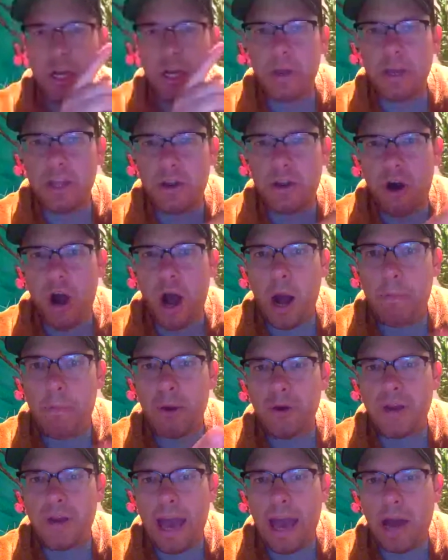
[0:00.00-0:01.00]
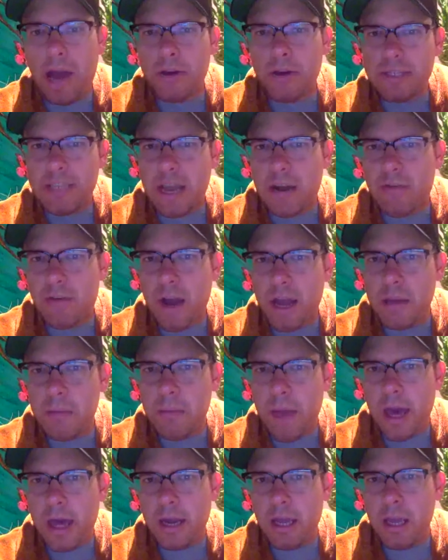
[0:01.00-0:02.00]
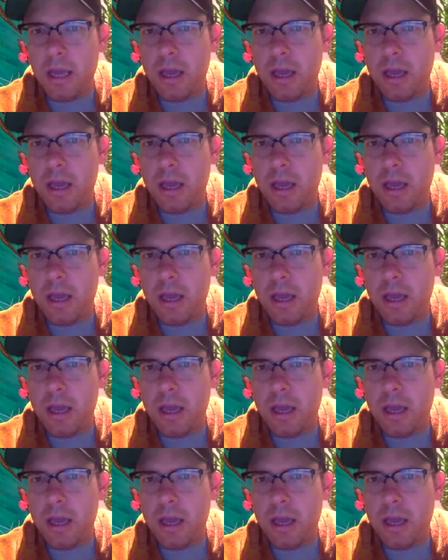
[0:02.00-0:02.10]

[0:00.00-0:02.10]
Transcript: either up or down. Is that right, Matty?